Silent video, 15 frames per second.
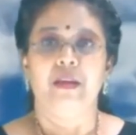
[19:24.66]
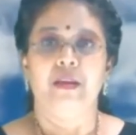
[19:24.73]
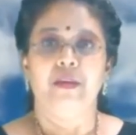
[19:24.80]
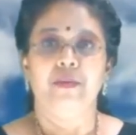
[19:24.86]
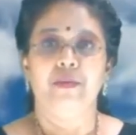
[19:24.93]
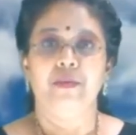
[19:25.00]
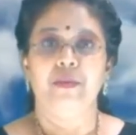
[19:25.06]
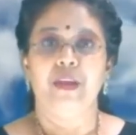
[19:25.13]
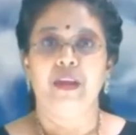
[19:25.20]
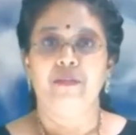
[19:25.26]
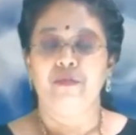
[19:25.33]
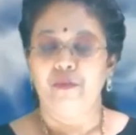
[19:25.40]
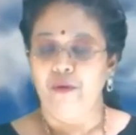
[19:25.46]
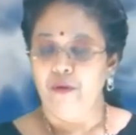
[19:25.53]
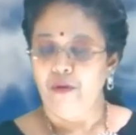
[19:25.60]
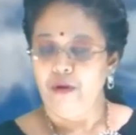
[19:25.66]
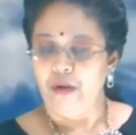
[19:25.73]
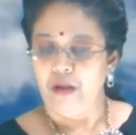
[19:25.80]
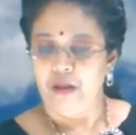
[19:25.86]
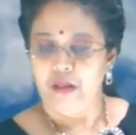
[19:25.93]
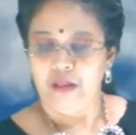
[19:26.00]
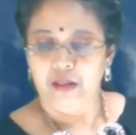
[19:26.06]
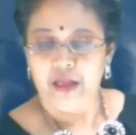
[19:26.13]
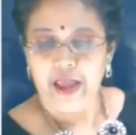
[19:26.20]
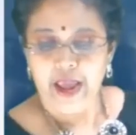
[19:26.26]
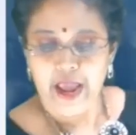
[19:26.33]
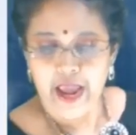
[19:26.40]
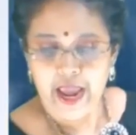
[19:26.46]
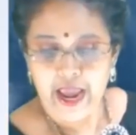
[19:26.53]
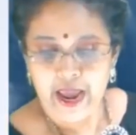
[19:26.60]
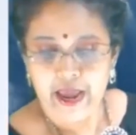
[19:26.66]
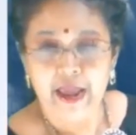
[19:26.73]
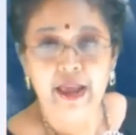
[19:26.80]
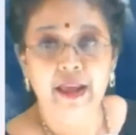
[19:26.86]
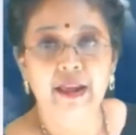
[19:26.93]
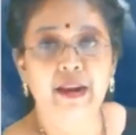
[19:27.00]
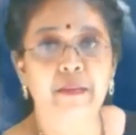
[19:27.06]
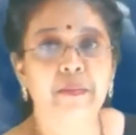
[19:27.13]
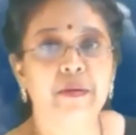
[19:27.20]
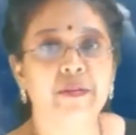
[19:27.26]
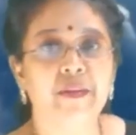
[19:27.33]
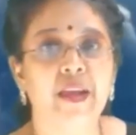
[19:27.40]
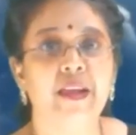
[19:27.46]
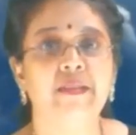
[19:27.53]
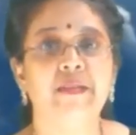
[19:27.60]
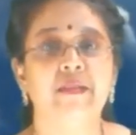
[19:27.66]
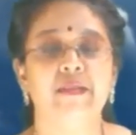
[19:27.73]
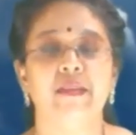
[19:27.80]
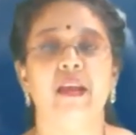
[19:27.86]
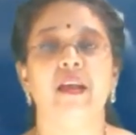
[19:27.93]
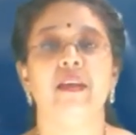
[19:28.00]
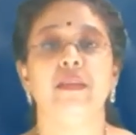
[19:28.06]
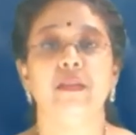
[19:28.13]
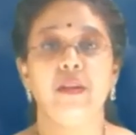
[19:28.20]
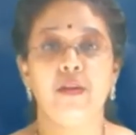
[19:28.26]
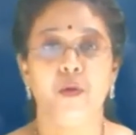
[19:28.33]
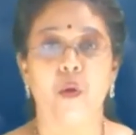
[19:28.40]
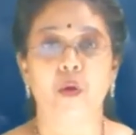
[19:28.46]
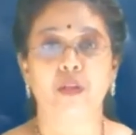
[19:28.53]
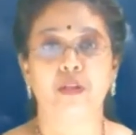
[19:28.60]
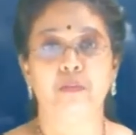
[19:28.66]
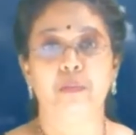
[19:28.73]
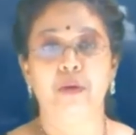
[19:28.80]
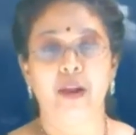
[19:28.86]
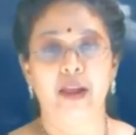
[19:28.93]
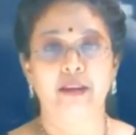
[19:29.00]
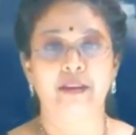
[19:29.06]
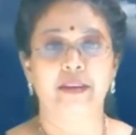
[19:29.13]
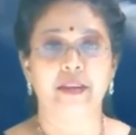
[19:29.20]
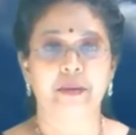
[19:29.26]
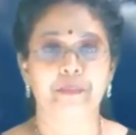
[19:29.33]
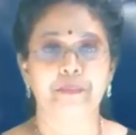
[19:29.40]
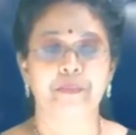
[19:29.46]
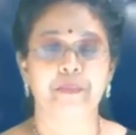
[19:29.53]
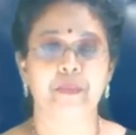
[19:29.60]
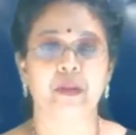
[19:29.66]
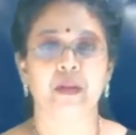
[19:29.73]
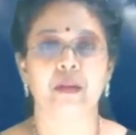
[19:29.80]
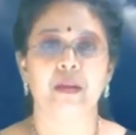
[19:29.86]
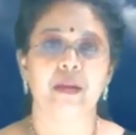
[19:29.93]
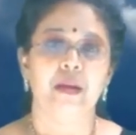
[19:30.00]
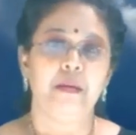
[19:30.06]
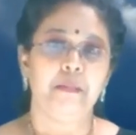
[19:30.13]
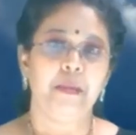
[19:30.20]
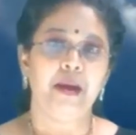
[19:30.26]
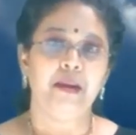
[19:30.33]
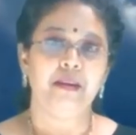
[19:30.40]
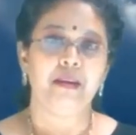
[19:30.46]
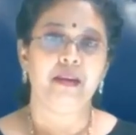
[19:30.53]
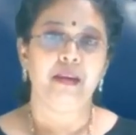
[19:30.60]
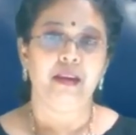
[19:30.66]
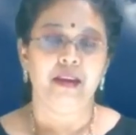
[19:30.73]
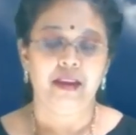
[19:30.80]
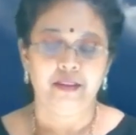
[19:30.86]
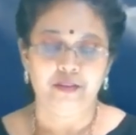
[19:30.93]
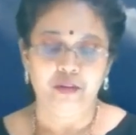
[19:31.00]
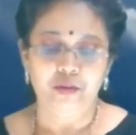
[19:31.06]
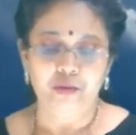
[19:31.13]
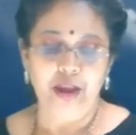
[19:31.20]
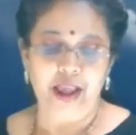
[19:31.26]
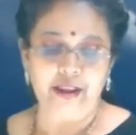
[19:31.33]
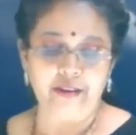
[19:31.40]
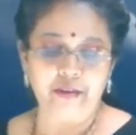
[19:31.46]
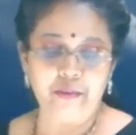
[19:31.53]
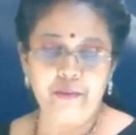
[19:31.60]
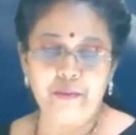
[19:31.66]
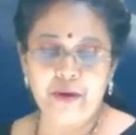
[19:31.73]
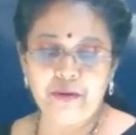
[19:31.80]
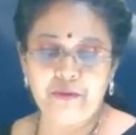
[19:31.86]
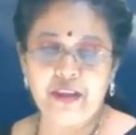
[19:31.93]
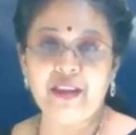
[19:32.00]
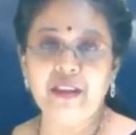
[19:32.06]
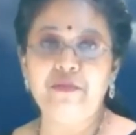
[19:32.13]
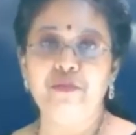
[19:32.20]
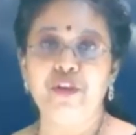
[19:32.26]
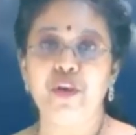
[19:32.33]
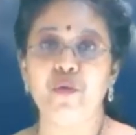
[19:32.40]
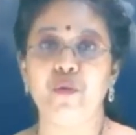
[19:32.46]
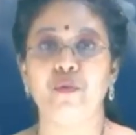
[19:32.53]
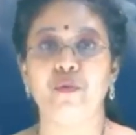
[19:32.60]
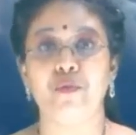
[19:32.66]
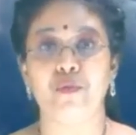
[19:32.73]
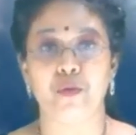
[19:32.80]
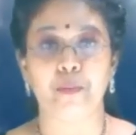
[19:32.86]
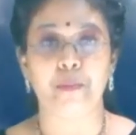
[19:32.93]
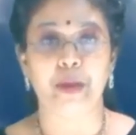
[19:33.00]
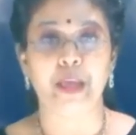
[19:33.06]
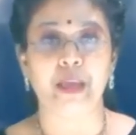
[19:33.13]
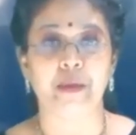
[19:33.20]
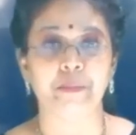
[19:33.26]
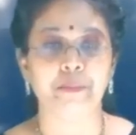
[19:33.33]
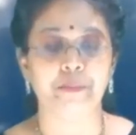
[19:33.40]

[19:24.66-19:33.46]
So therefore, A represents the north polarity. But let's look at what we can view from B.